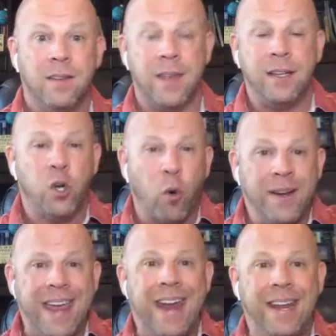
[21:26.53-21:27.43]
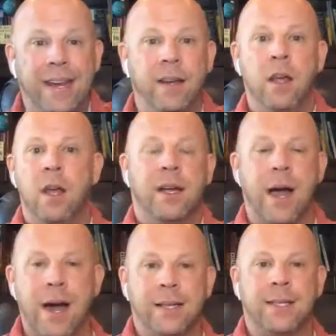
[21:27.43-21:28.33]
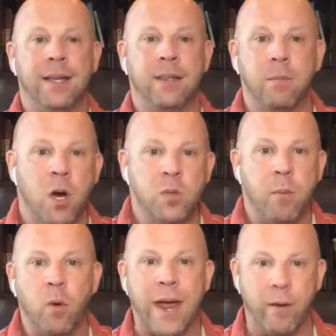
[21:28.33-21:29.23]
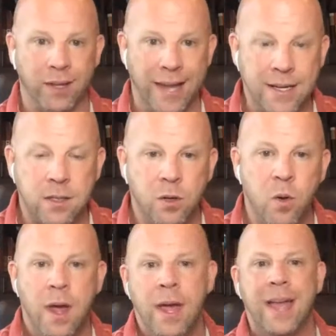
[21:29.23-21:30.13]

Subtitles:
than creating content that most people can't relate to.